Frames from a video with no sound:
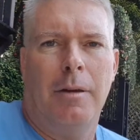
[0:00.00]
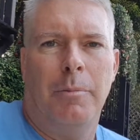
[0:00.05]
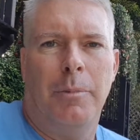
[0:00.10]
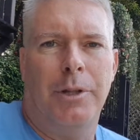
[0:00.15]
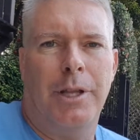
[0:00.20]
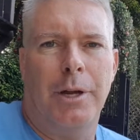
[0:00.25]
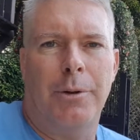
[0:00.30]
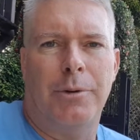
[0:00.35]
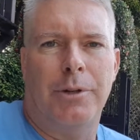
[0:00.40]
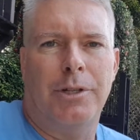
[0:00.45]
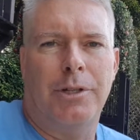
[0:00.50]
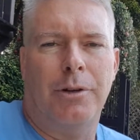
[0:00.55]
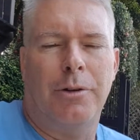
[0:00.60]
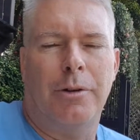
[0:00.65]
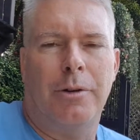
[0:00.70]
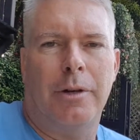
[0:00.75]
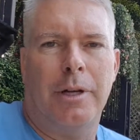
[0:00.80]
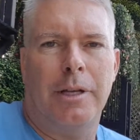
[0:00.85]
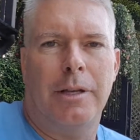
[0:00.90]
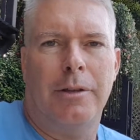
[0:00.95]
but they were
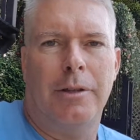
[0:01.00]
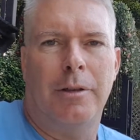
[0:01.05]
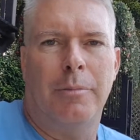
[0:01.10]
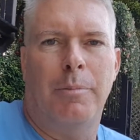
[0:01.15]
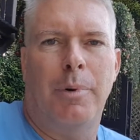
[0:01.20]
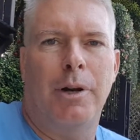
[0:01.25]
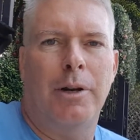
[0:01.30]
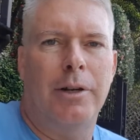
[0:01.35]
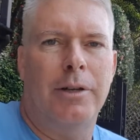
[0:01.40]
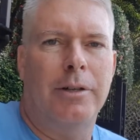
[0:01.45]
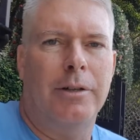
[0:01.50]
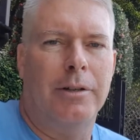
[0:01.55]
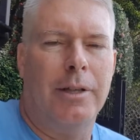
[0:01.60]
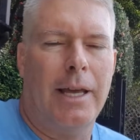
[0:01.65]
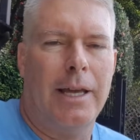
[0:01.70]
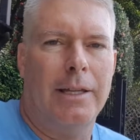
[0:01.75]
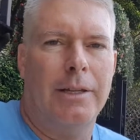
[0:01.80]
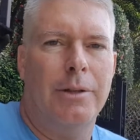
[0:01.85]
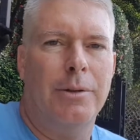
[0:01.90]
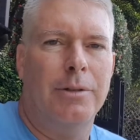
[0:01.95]
so either burned or
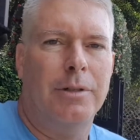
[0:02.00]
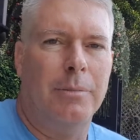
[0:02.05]
they knew